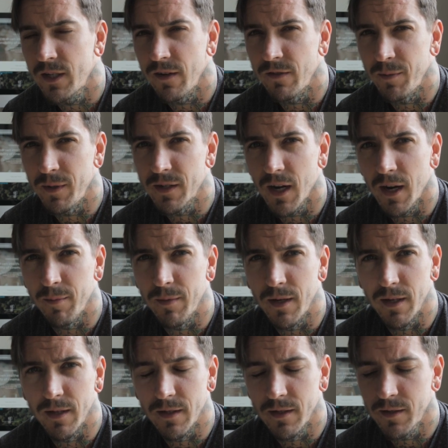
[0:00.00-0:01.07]
saves me time and,
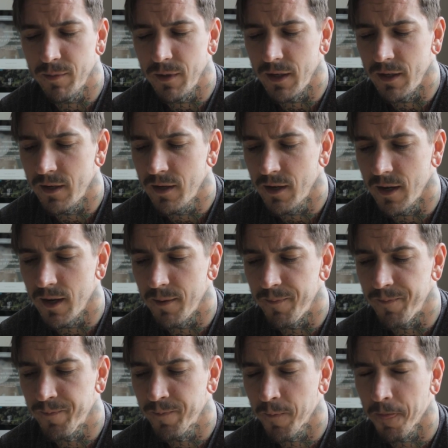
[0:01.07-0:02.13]
and speed. Um,
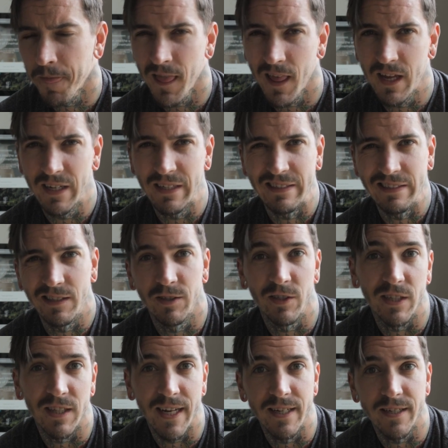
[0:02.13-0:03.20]

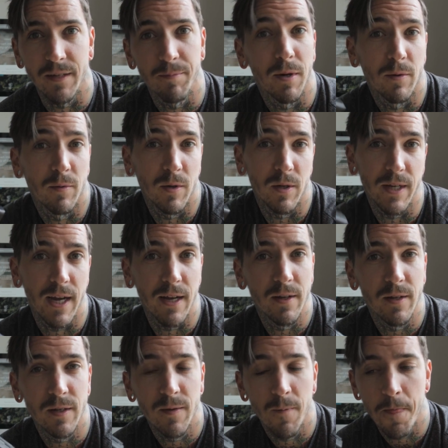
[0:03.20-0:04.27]
just lazy, but yeah.
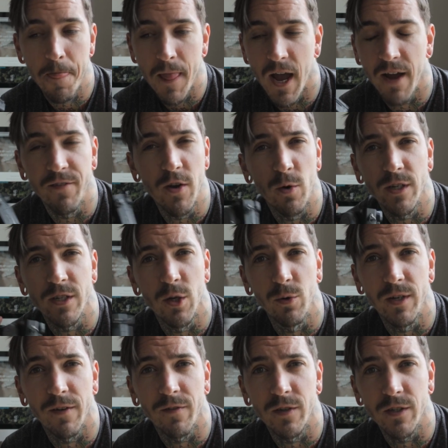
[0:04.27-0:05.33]
I've noticed no
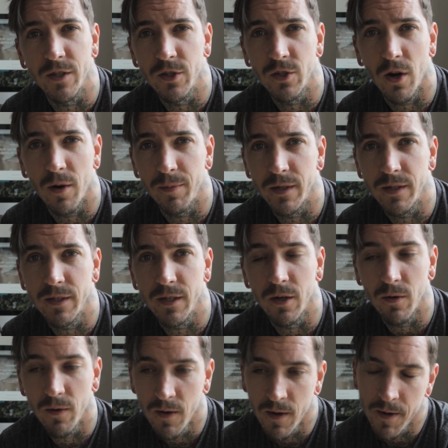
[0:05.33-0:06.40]
difference in sharpness,
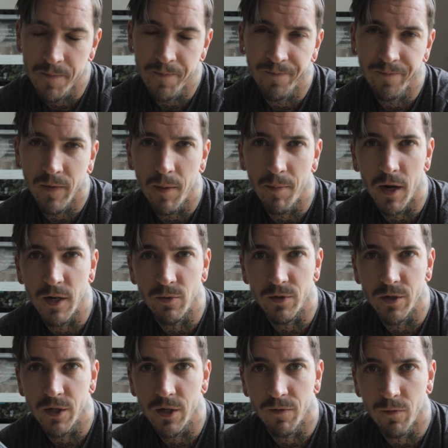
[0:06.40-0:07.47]
so might as well
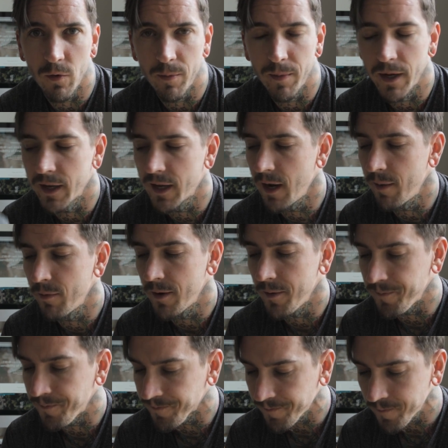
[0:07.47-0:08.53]
just conform it in camera.
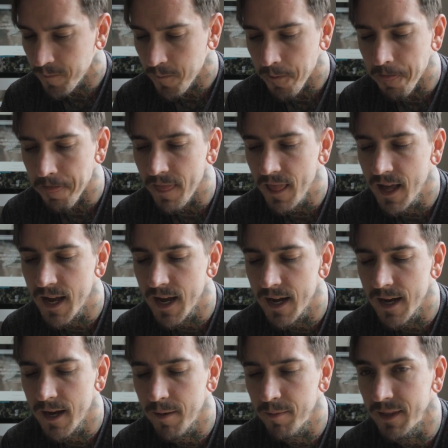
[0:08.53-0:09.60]

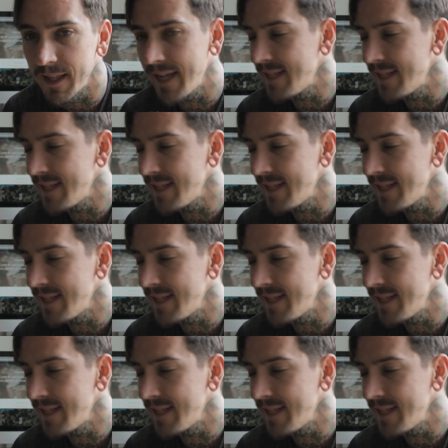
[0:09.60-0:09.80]
Um,